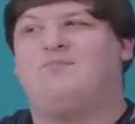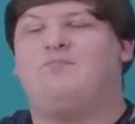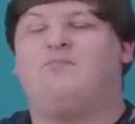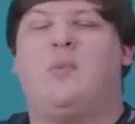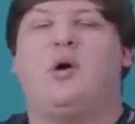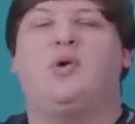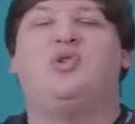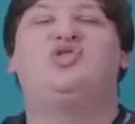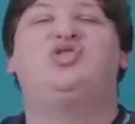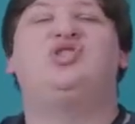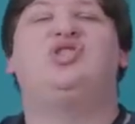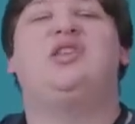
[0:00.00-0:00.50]

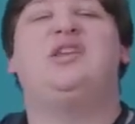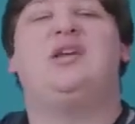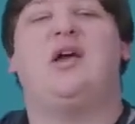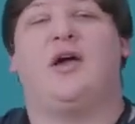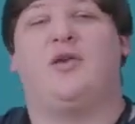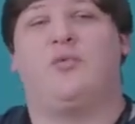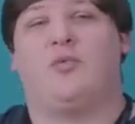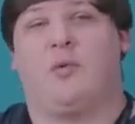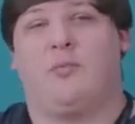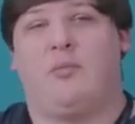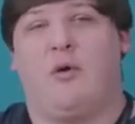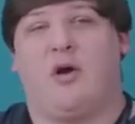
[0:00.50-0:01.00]
mostly
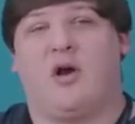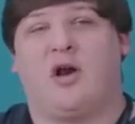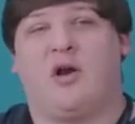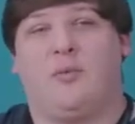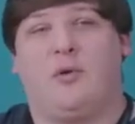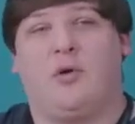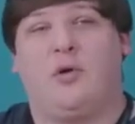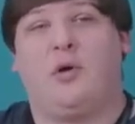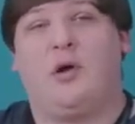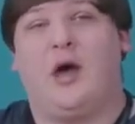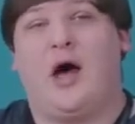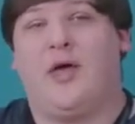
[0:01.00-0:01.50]

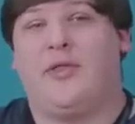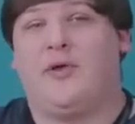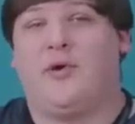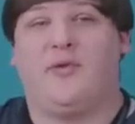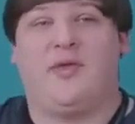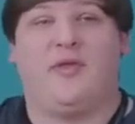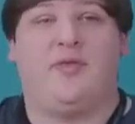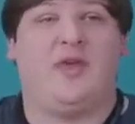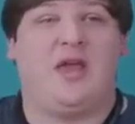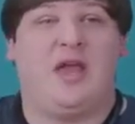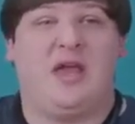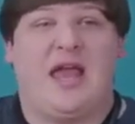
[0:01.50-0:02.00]
unremarkable other
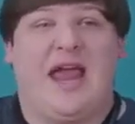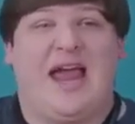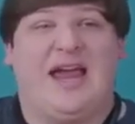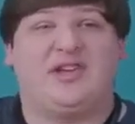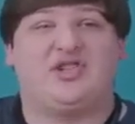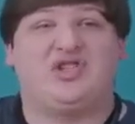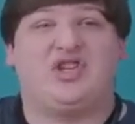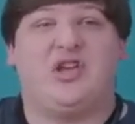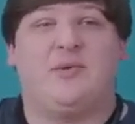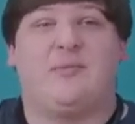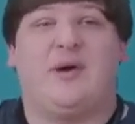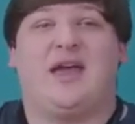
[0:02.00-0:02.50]
than the
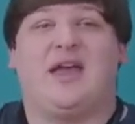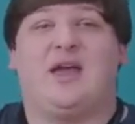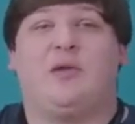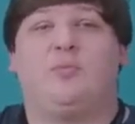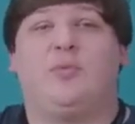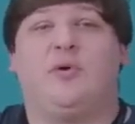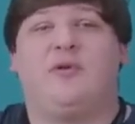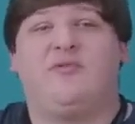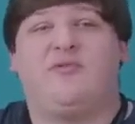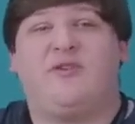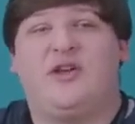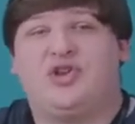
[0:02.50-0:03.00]
HDMI
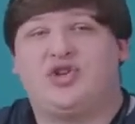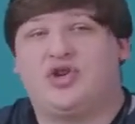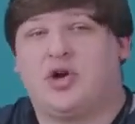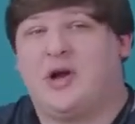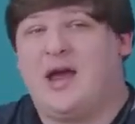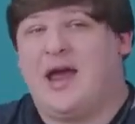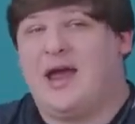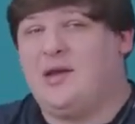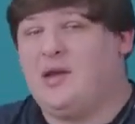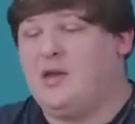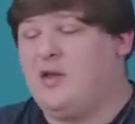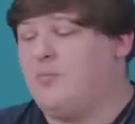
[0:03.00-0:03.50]
input feature,
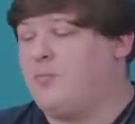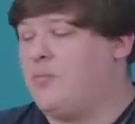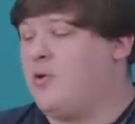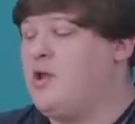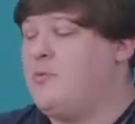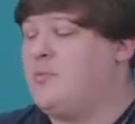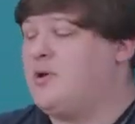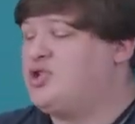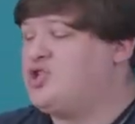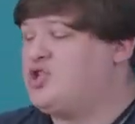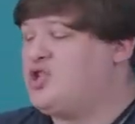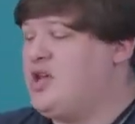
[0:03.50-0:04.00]
and you've pretty
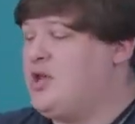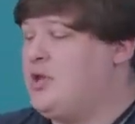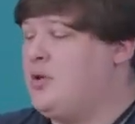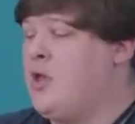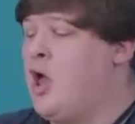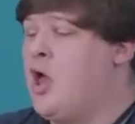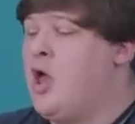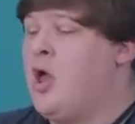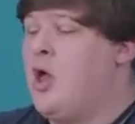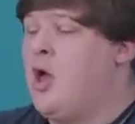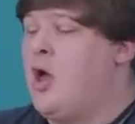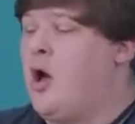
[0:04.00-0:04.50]
much
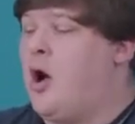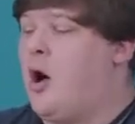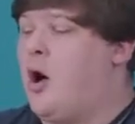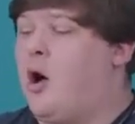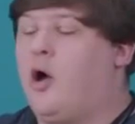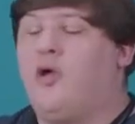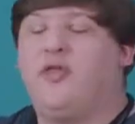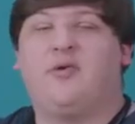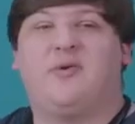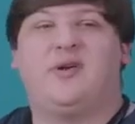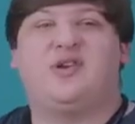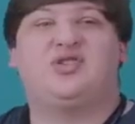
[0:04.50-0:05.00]
seen
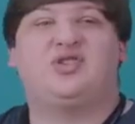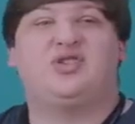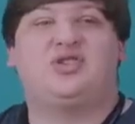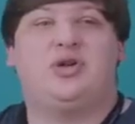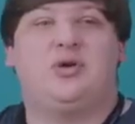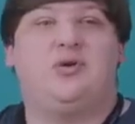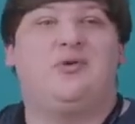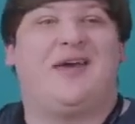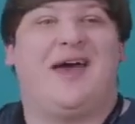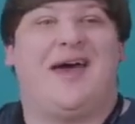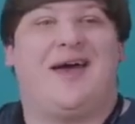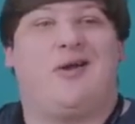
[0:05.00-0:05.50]
all there is
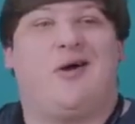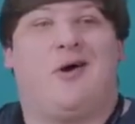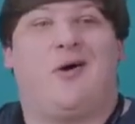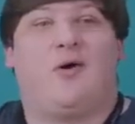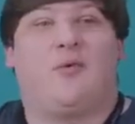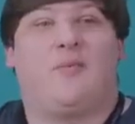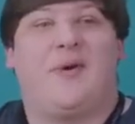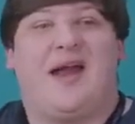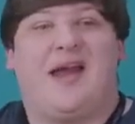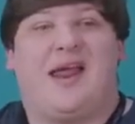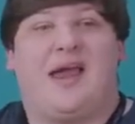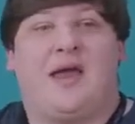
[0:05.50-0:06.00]
to that
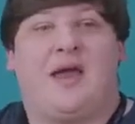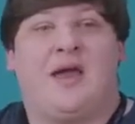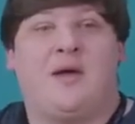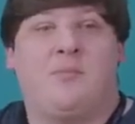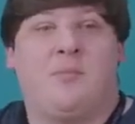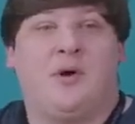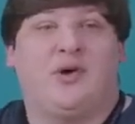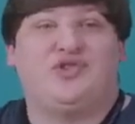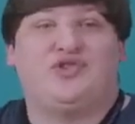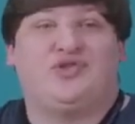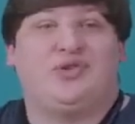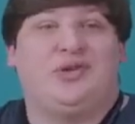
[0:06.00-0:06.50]
already. It
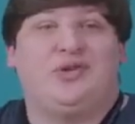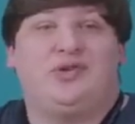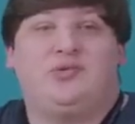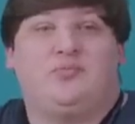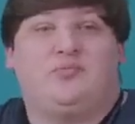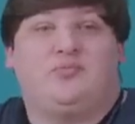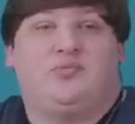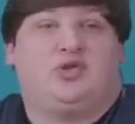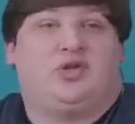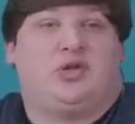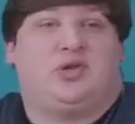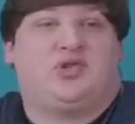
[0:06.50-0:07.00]
mostly
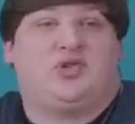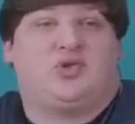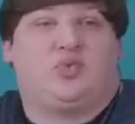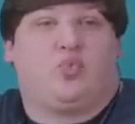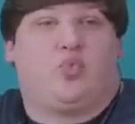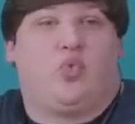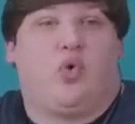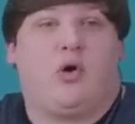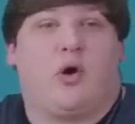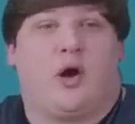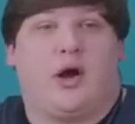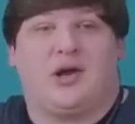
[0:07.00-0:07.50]
just
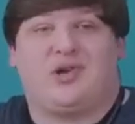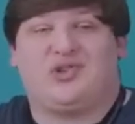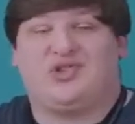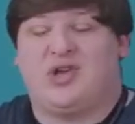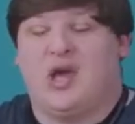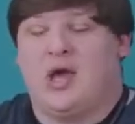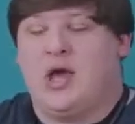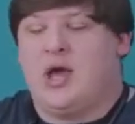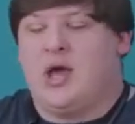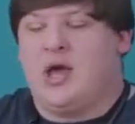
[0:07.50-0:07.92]
works.